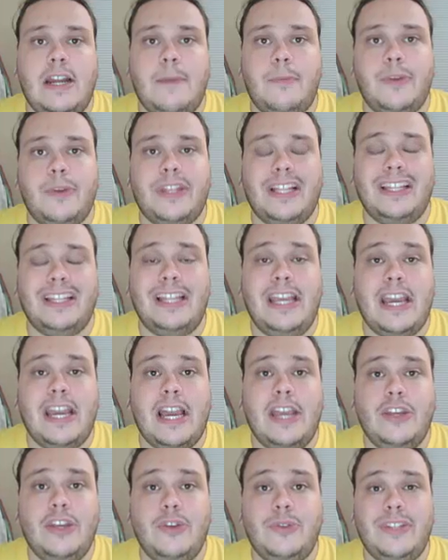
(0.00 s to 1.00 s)
if you sign up with the
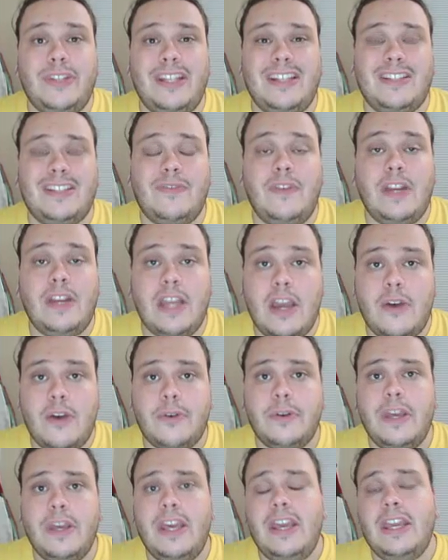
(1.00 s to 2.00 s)
link I use in this
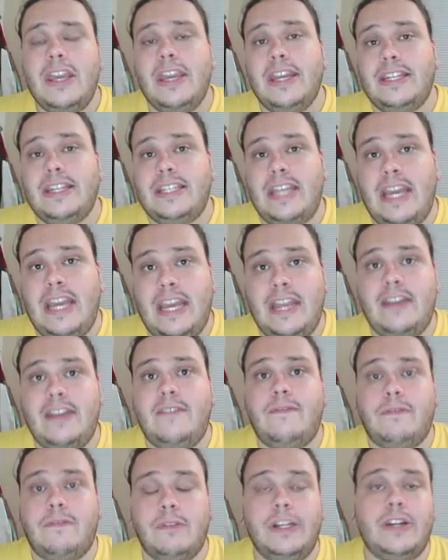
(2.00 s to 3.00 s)
video, you get
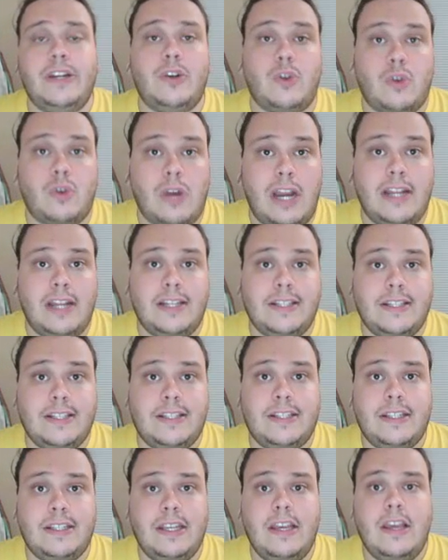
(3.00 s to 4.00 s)
10 free
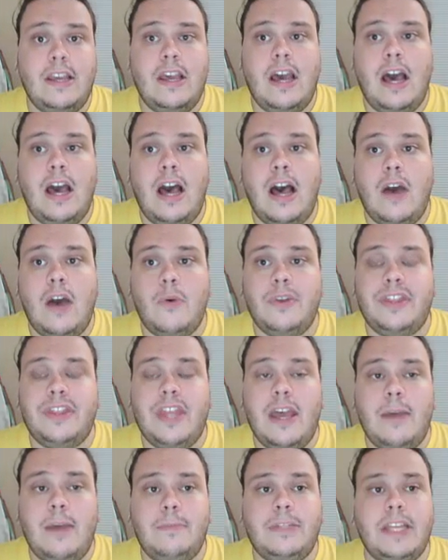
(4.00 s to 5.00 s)
credits
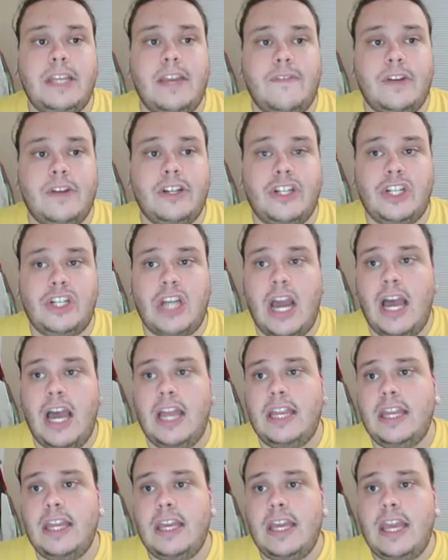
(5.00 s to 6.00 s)
with them to give it a
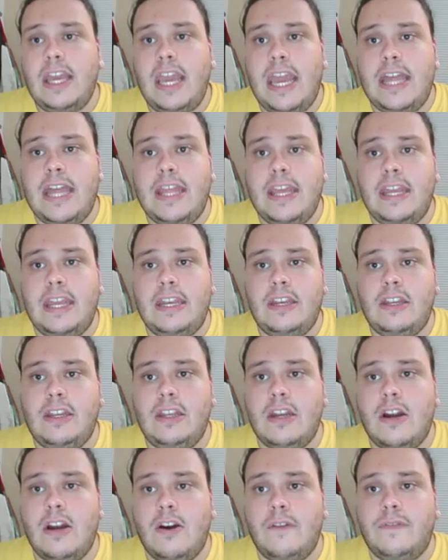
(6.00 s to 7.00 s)
shot. And
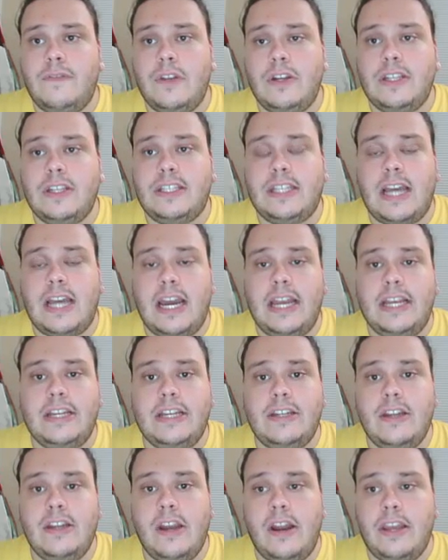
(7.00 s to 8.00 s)
then, if you
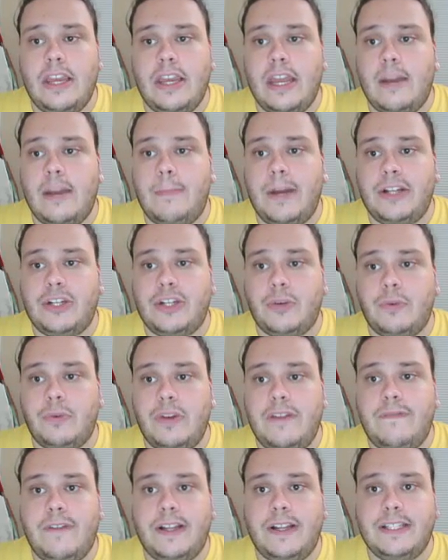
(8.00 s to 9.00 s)
decide, you get a
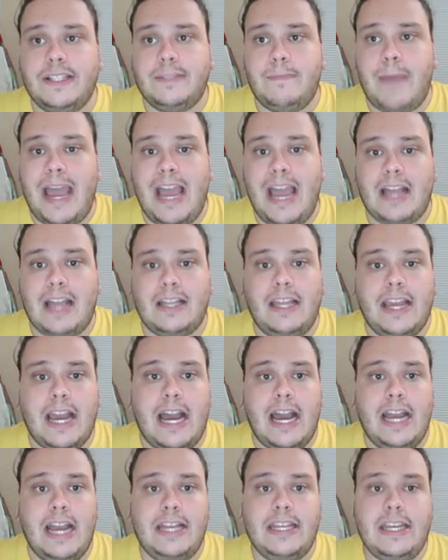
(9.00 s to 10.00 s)
bunch of refunds
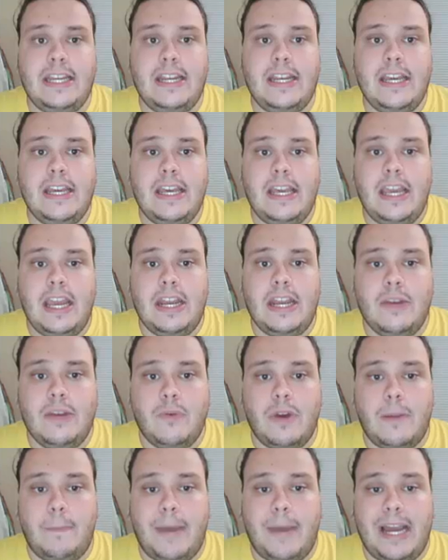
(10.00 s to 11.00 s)
back like I did,
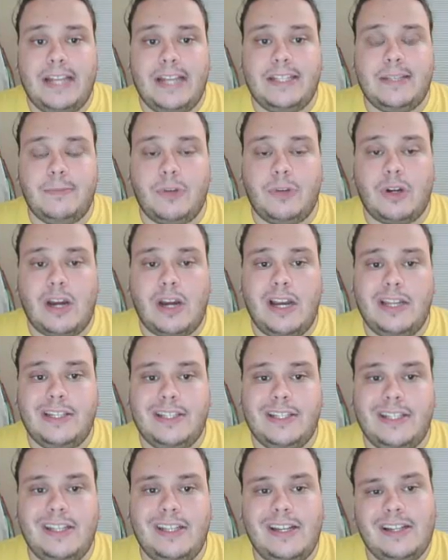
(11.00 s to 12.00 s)
and you want to buy some
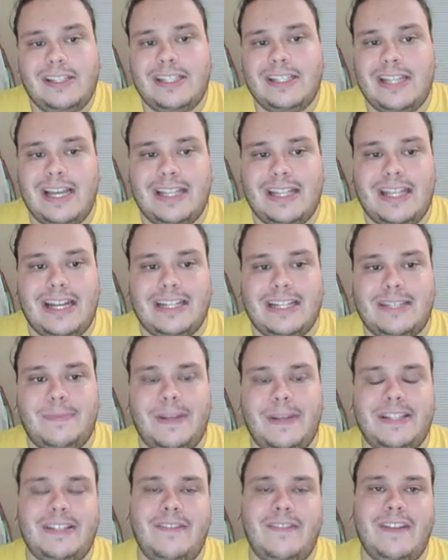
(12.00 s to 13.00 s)
credits, it's not
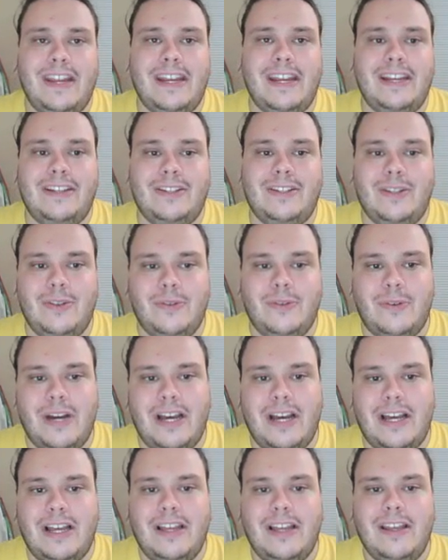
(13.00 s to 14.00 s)
that expensive to get
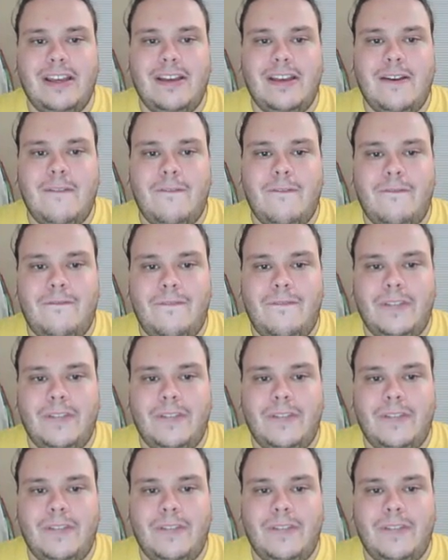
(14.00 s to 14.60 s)
into.